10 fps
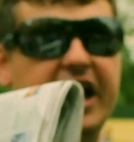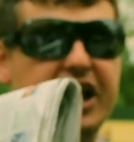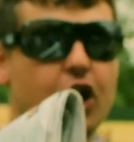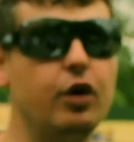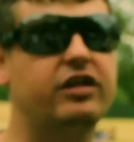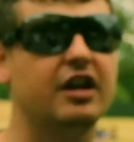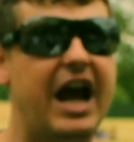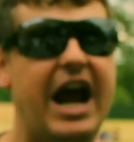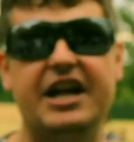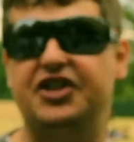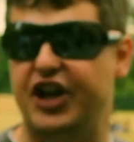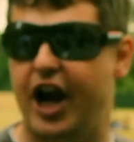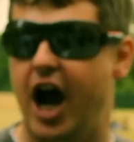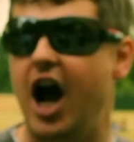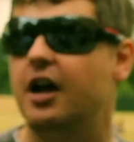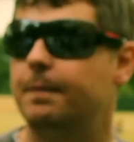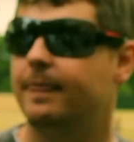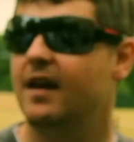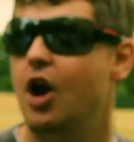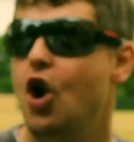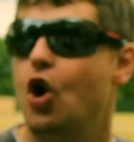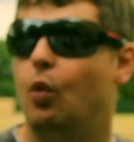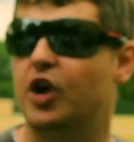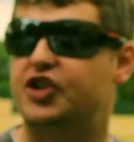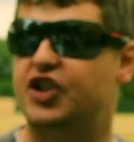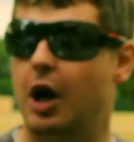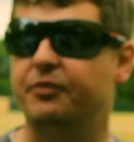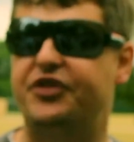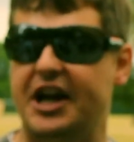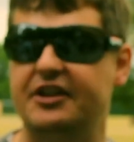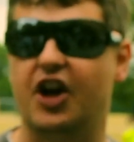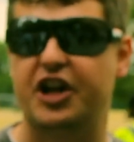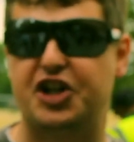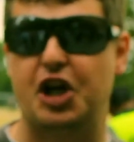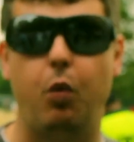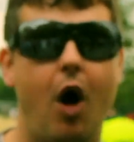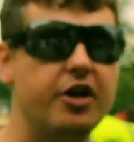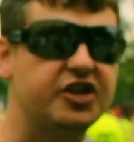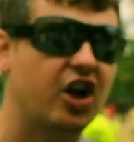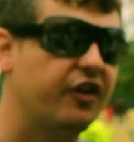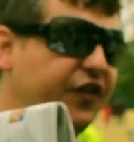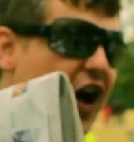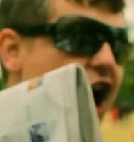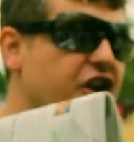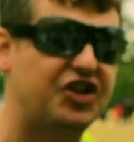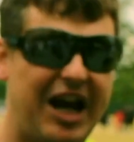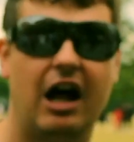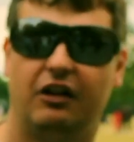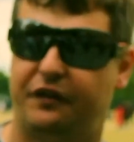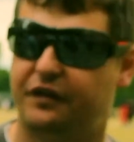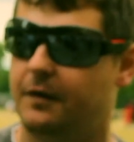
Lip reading: Euthanasia was something that she wanted for herself.